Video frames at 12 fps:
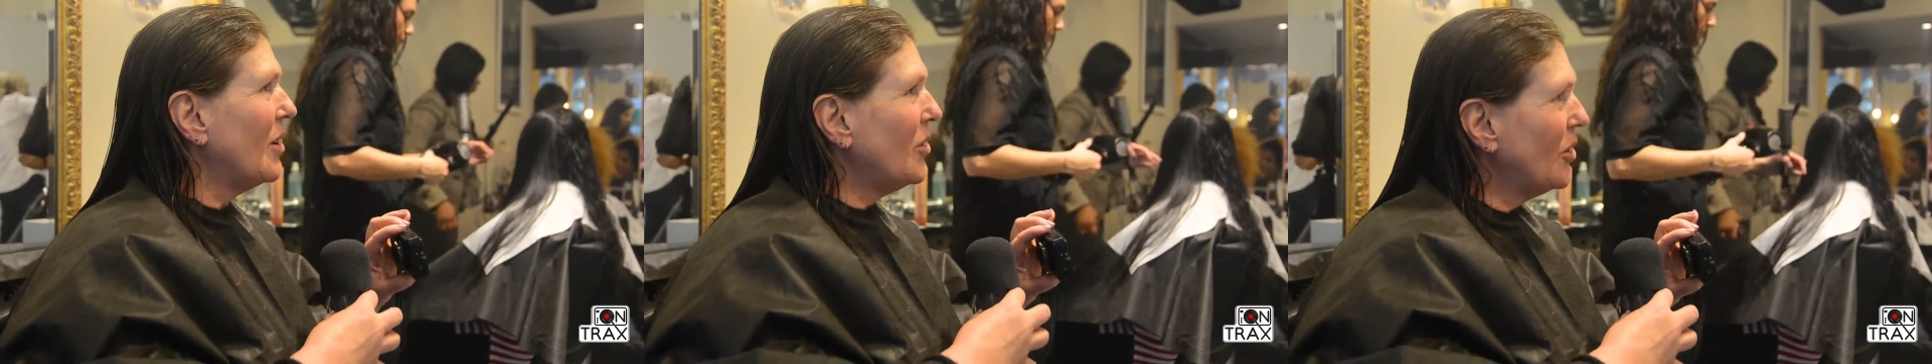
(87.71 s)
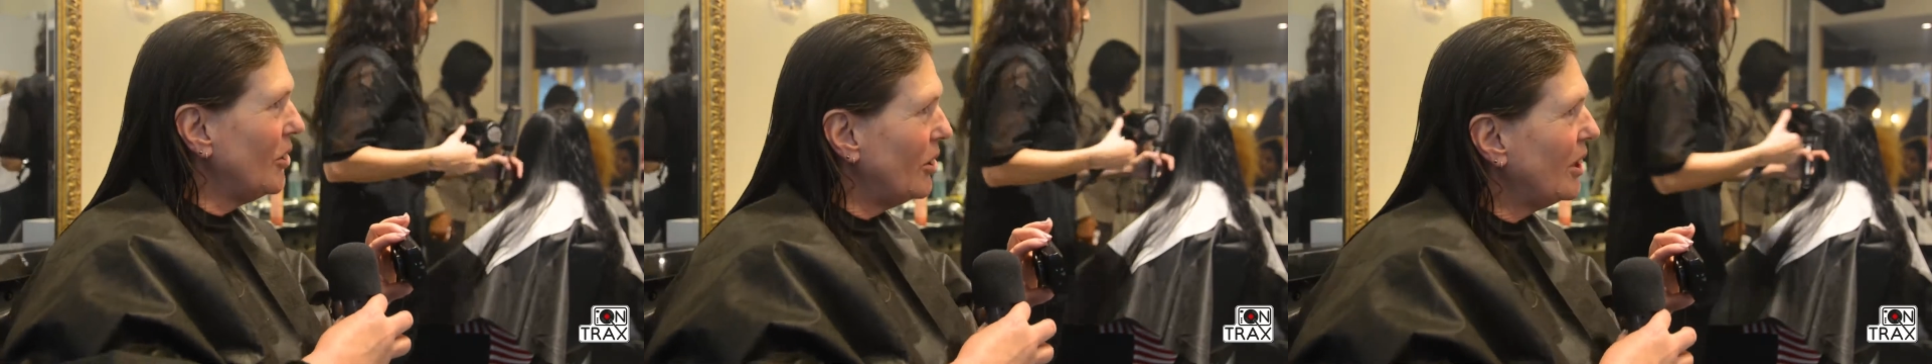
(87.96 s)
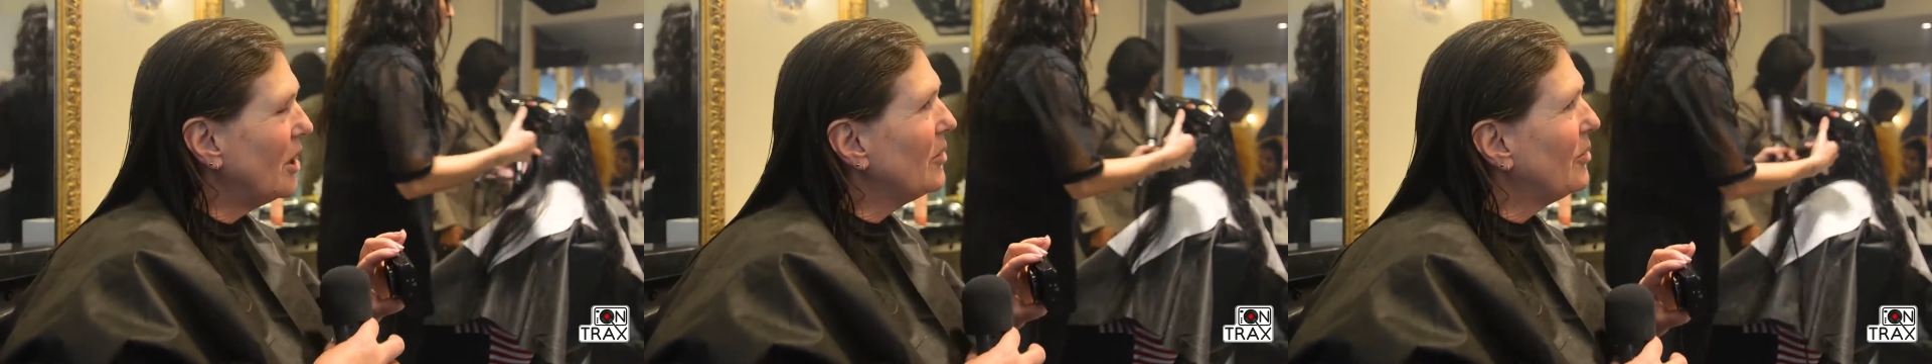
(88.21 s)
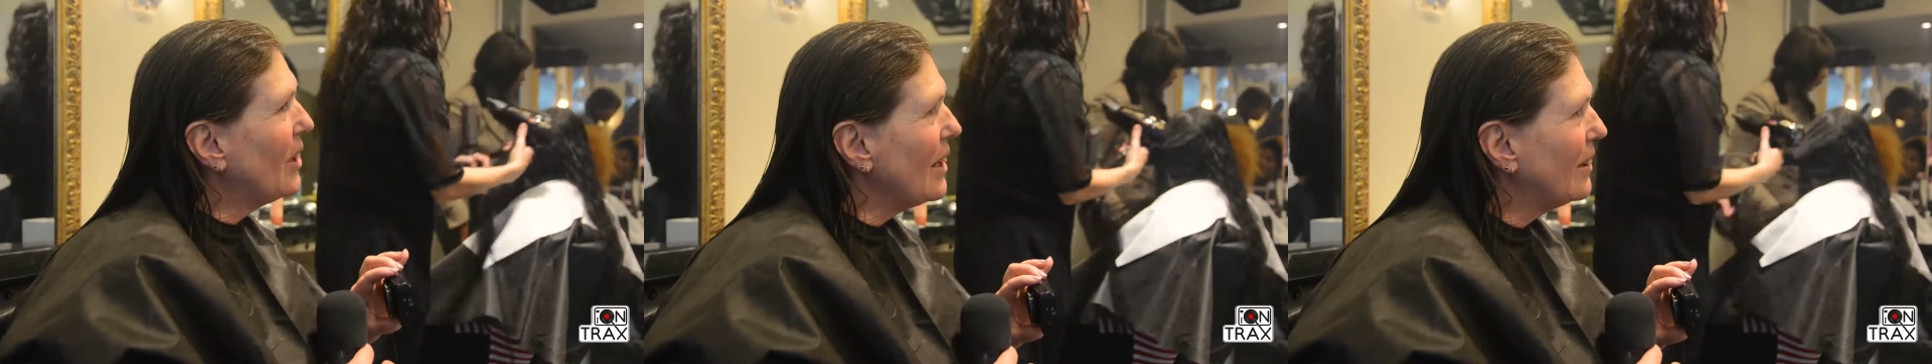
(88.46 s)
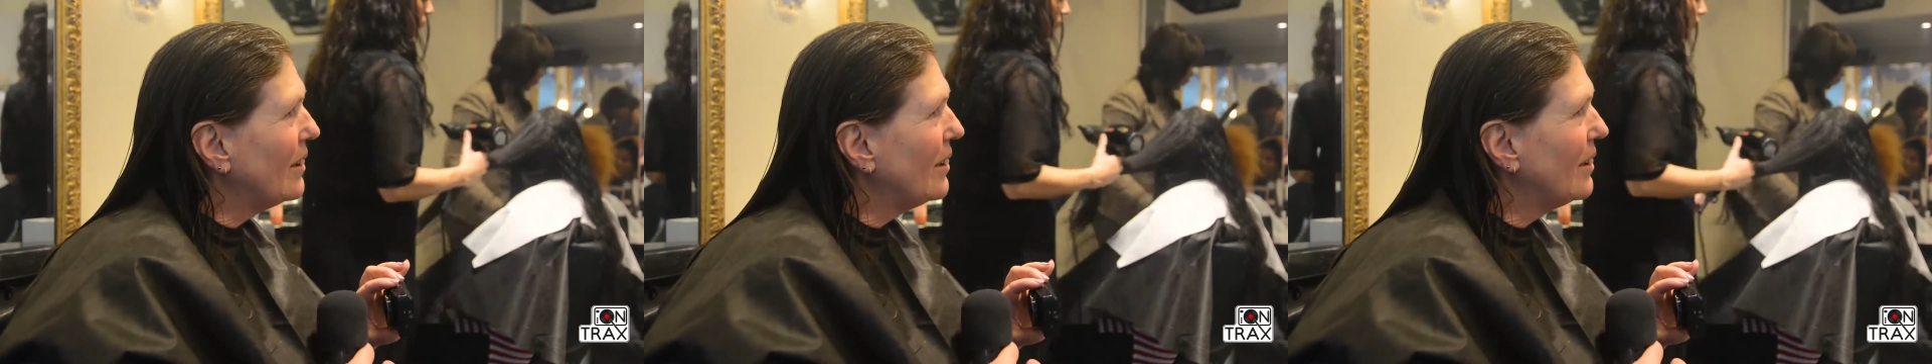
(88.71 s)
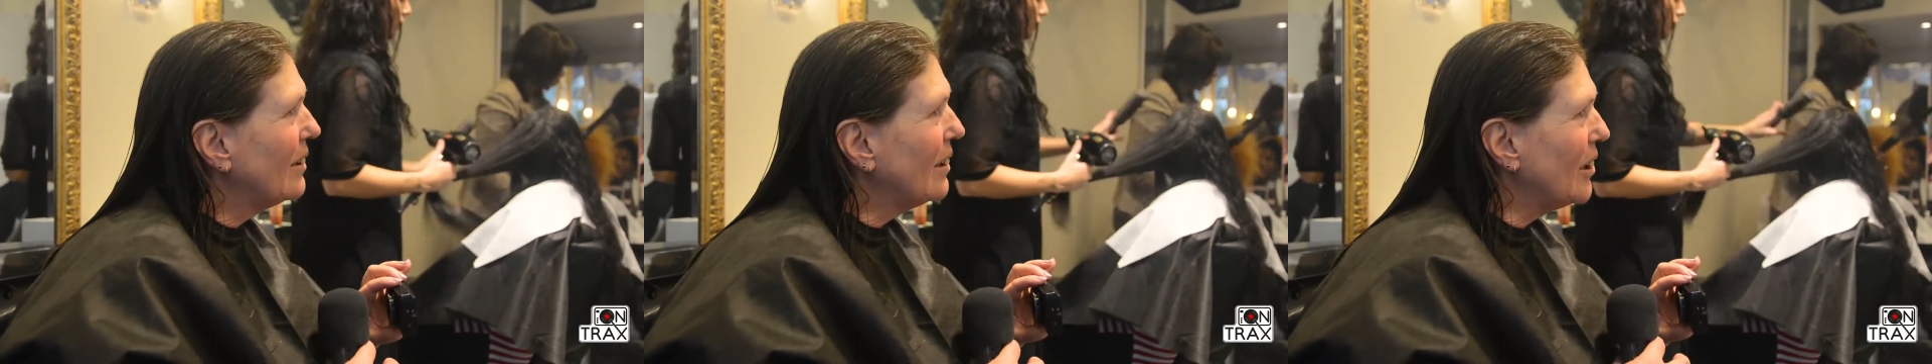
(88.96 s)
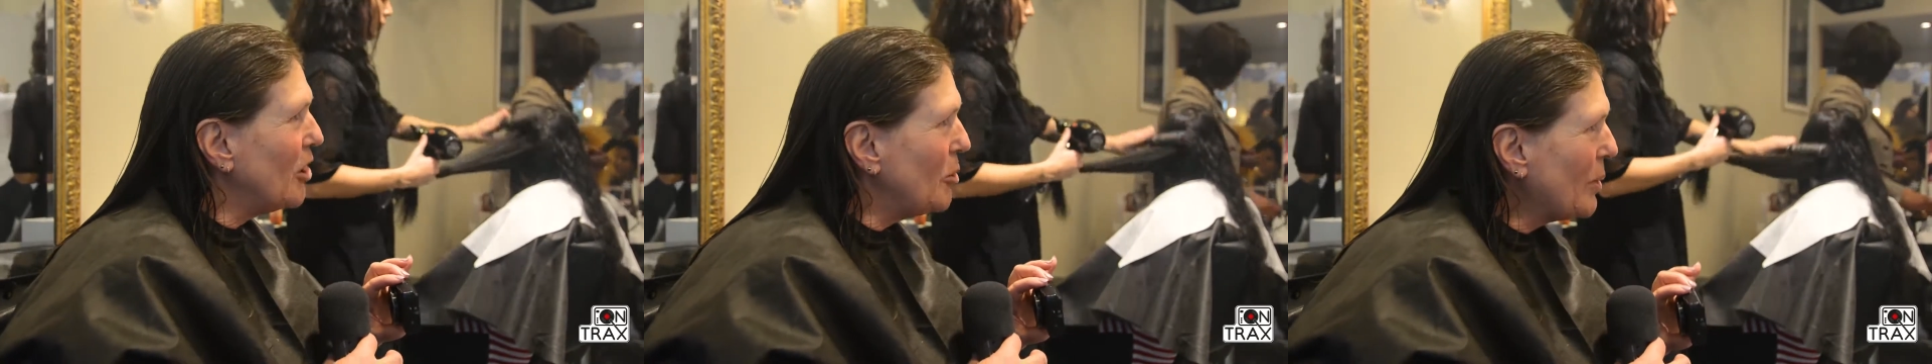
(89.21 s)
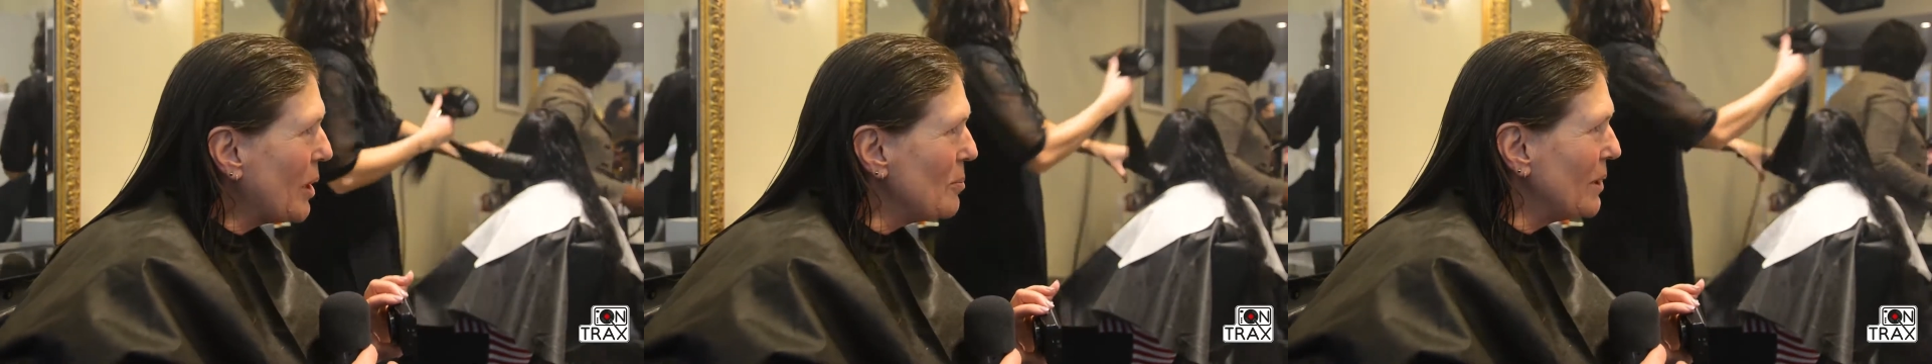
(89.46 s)
you, you get flat and you
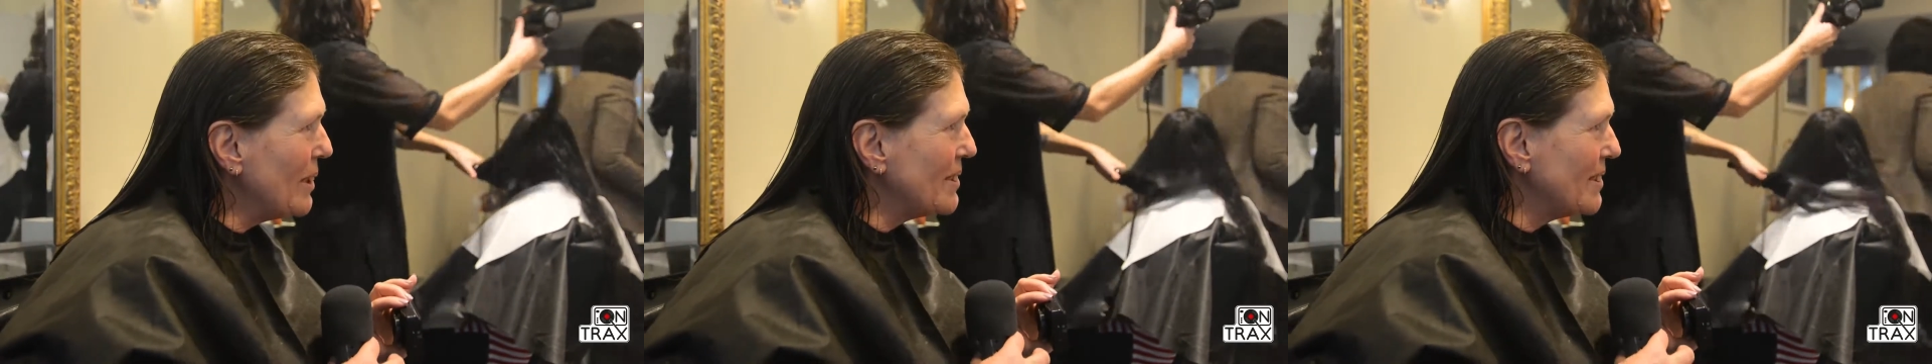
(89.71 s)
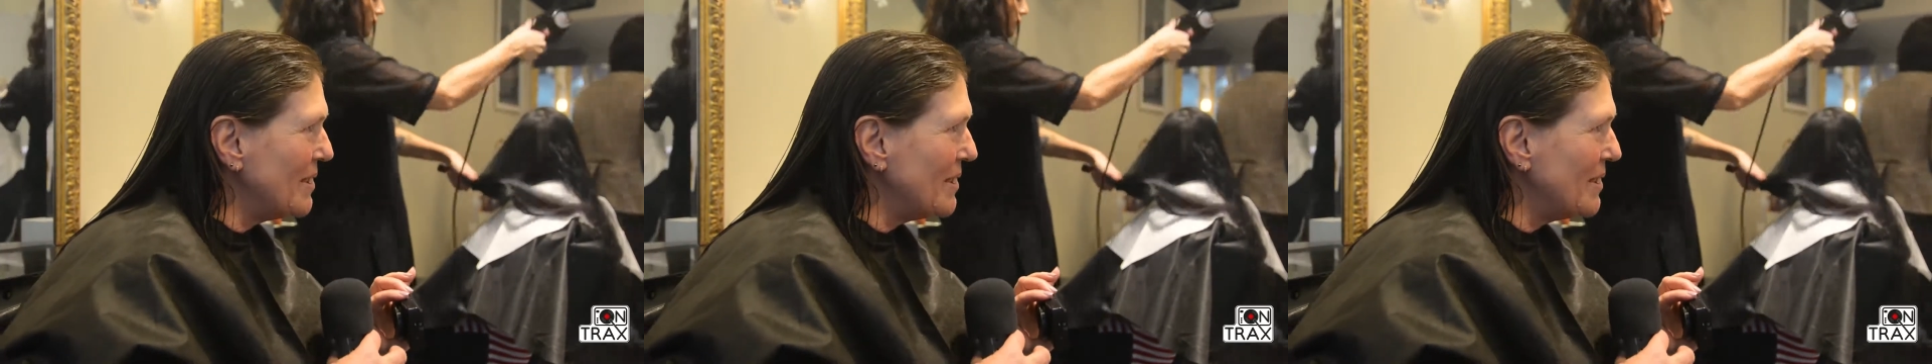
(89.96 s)
become less